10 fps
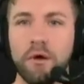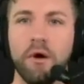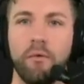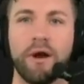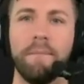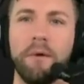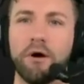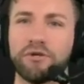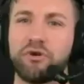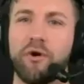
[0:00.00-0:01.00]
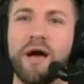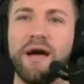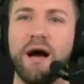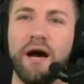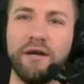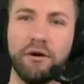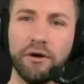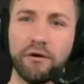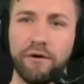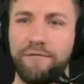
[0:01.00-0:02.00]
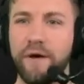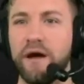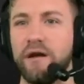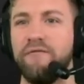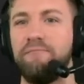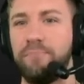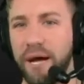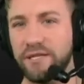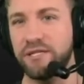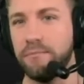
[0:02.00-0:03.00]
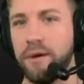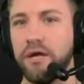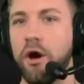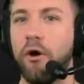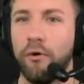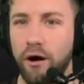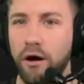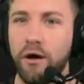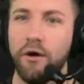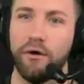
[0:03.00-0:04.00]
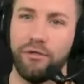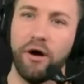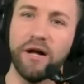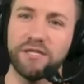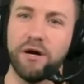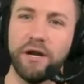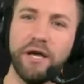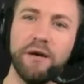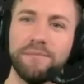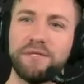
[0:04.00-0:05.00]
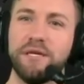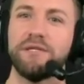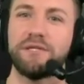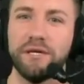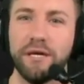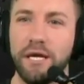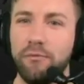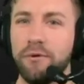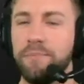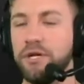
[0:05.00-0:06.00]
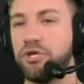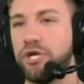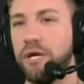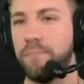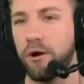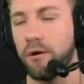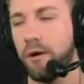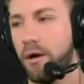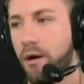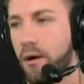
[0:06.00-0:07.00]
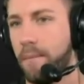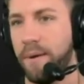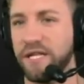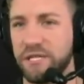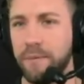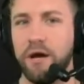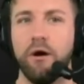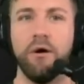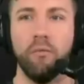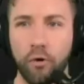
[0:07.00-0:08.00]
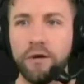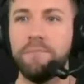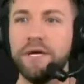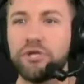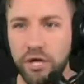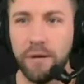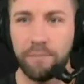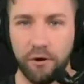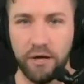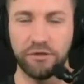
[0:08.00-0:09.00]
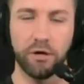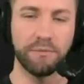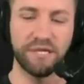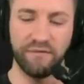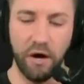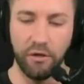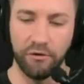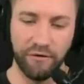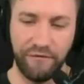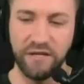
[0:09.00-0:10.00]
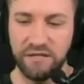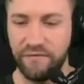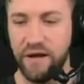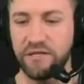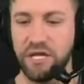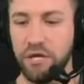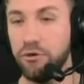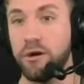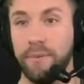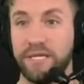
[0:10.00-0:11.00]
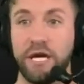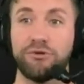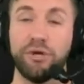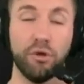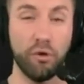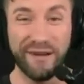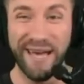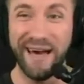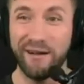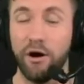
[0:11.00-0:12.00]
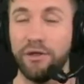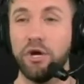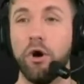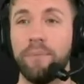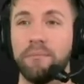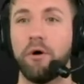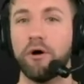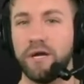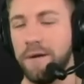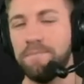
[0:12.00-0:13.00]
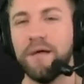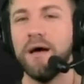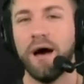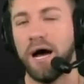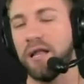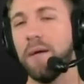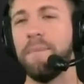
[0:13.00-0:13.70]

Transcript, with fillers: What up, Marsh Gray? I know you're a fan of Benson Mayowa, Thoughts on him since he would be cheaper. Benson Mayowa would be cheaper in terms of other defensive ends that you could potentially look at on the open market. I love